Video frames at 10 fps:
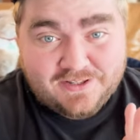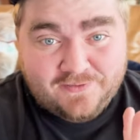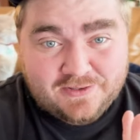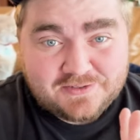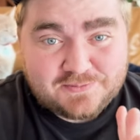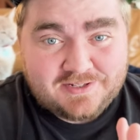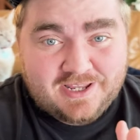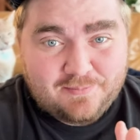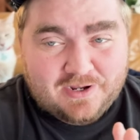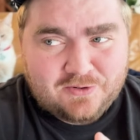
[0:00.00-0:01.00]
love how this one
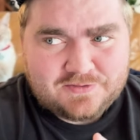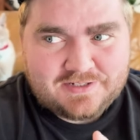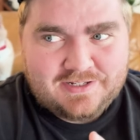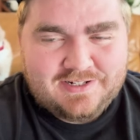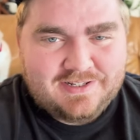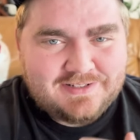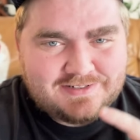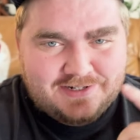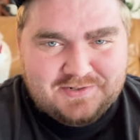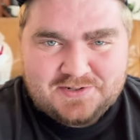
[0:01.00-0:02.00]
came out. It is
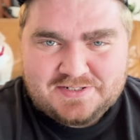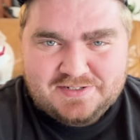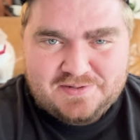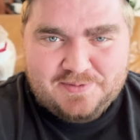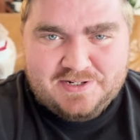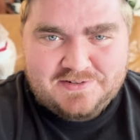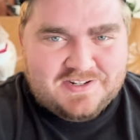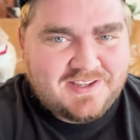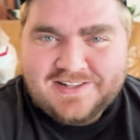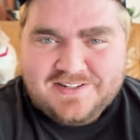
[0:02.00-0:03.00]
interesting to me.
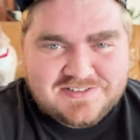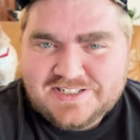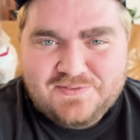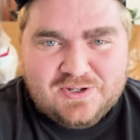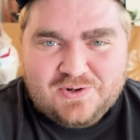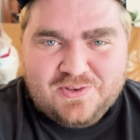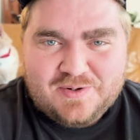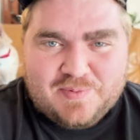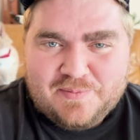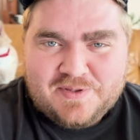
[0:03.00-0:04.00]
Dunkin' doesn't even call
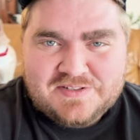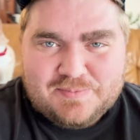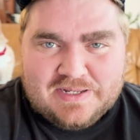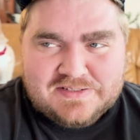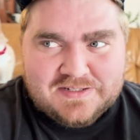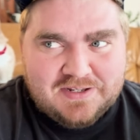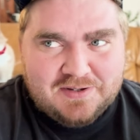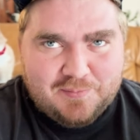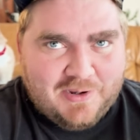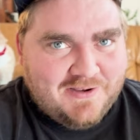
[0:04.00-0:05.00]
their pumpkin spice
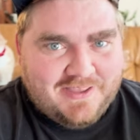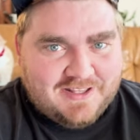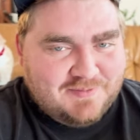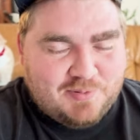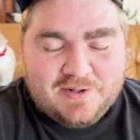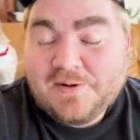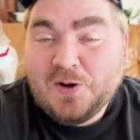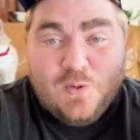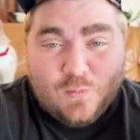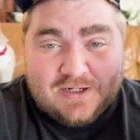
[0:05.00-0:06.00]
pumpkin, but
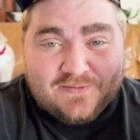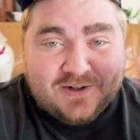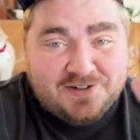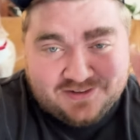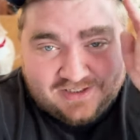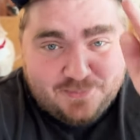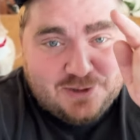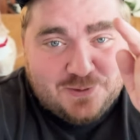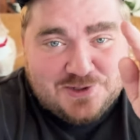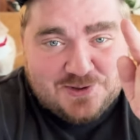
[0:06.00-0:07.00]
whatever. Let me
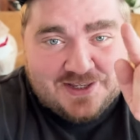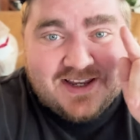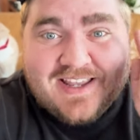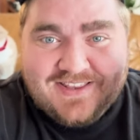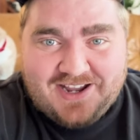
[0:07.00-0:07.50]
know what you think in the